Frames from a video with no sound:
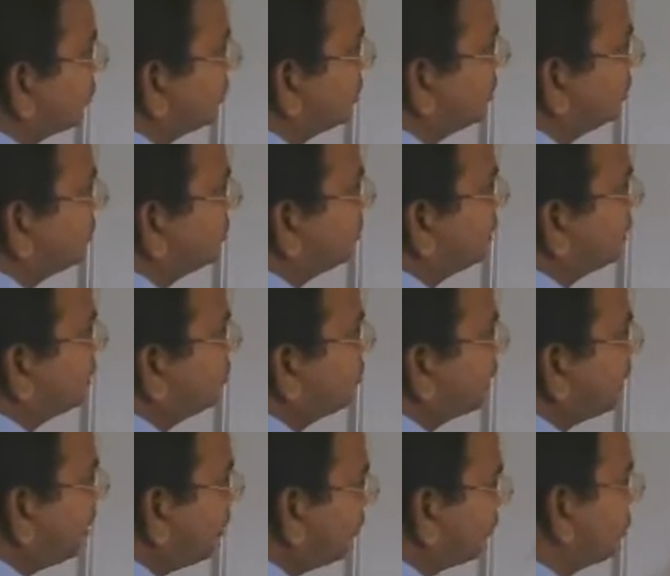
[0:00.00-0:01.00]
So it
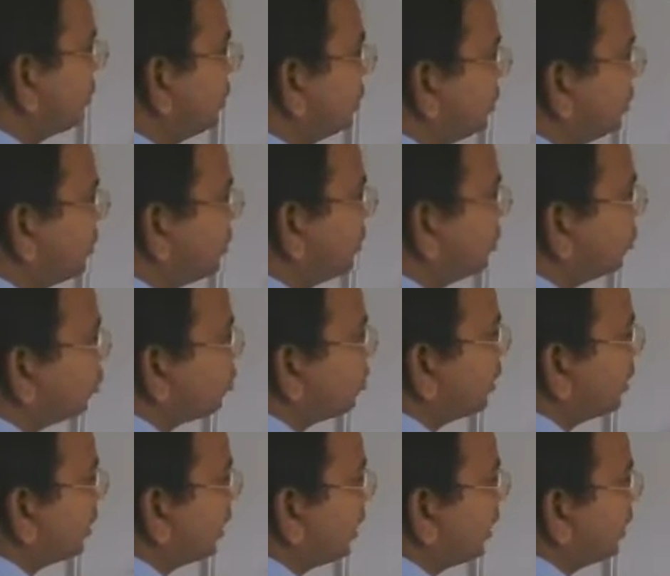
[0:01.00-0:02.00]
becomes d by d
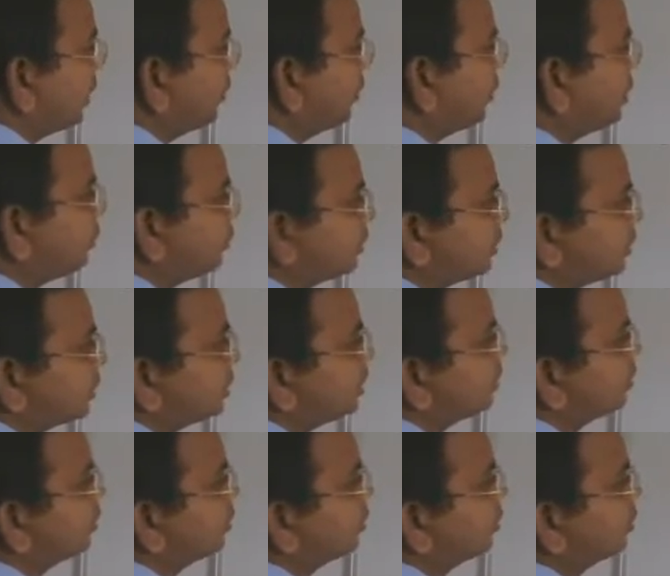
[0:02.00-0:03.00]
omega L by
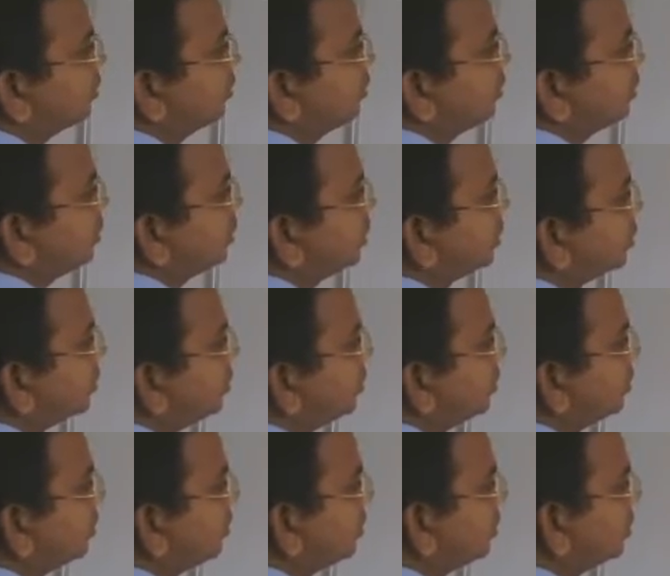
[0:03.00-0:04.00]
Vg
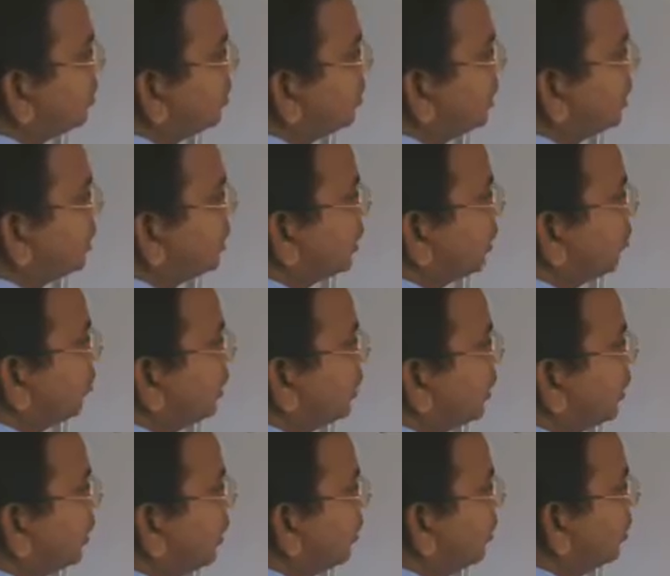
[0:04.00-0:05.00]
into delta
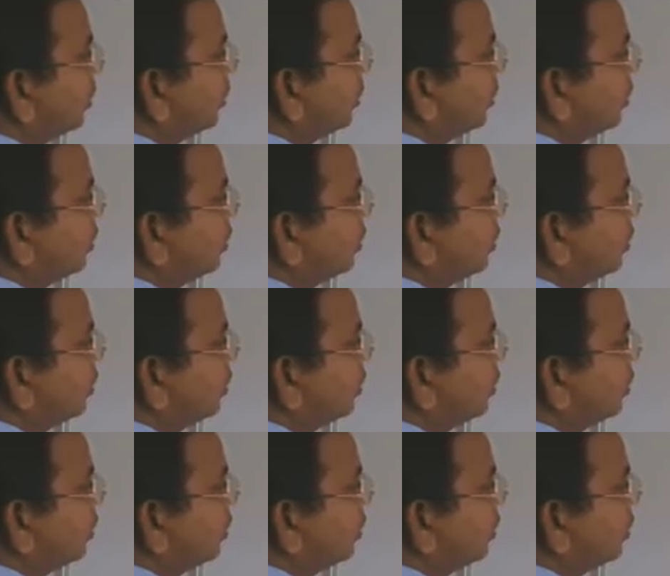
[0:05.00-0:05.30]
omega.